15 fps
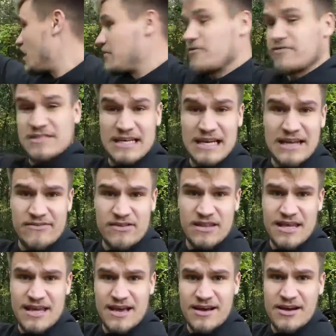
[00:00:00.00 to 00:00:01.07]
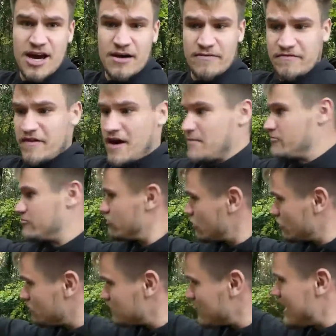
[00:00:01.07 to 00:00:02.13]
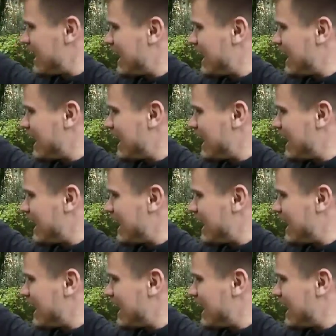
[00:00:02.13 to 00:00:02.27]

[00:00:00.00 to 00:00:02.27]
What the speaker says: I'm obviously leaving the carbon fibre roof,